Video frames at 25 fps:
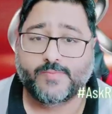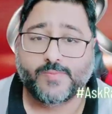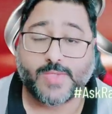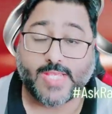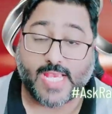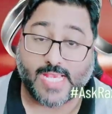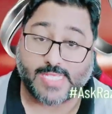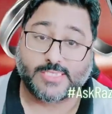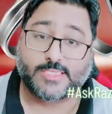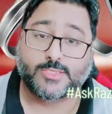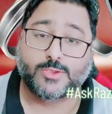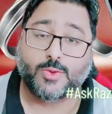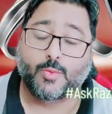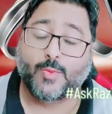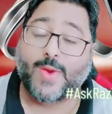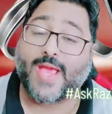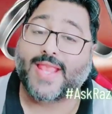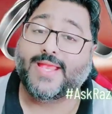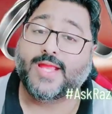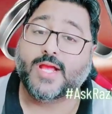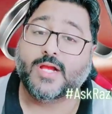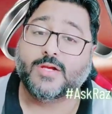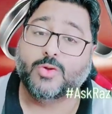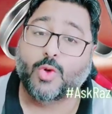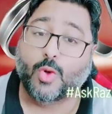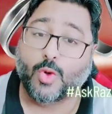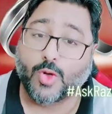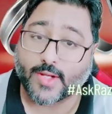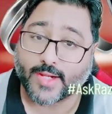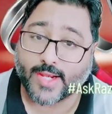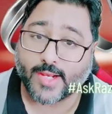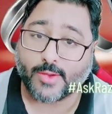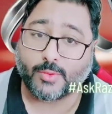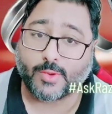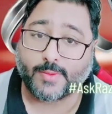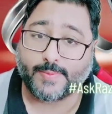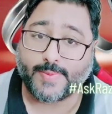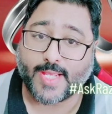Yes, wearing a gold
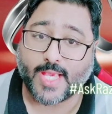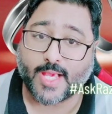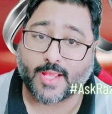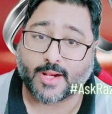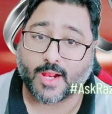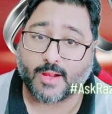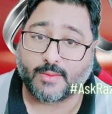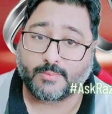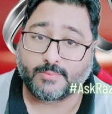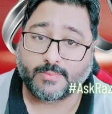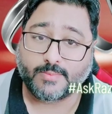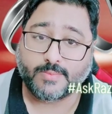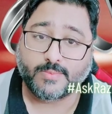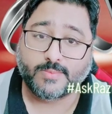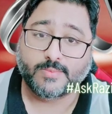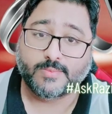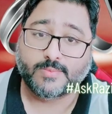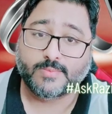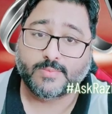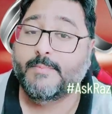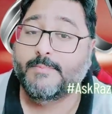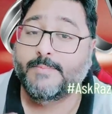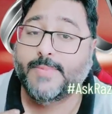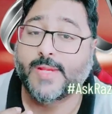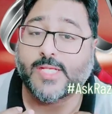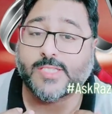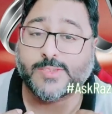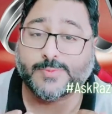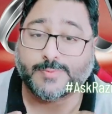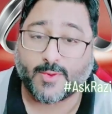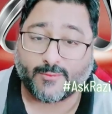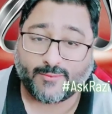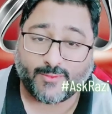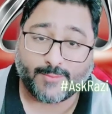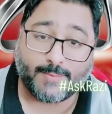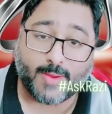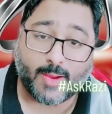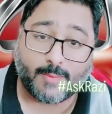ring would be haram, because
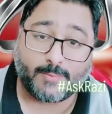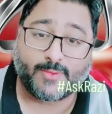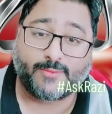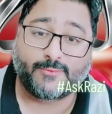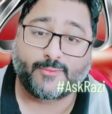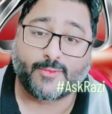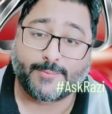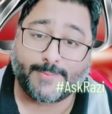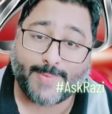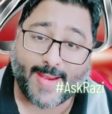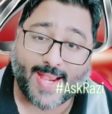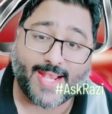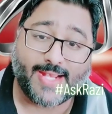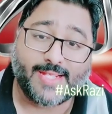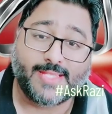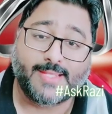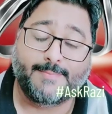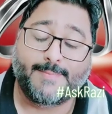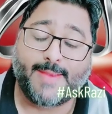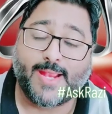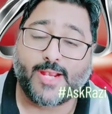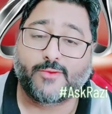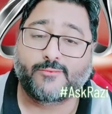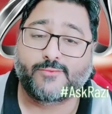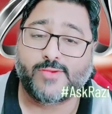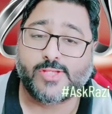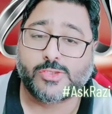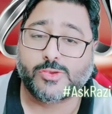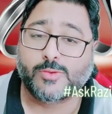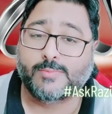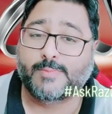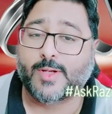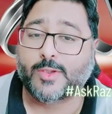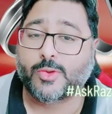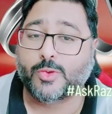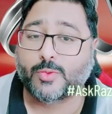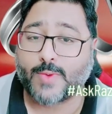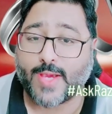Prophet Muhammad forbade the men of this
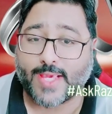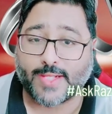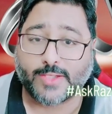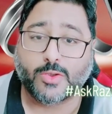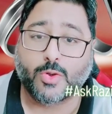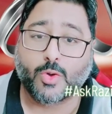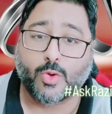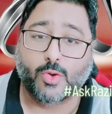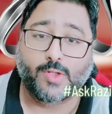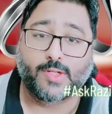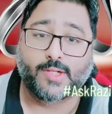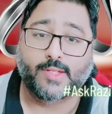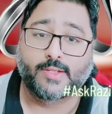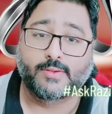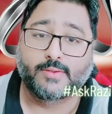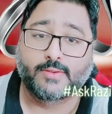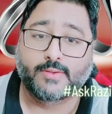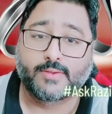ummah to wear gold.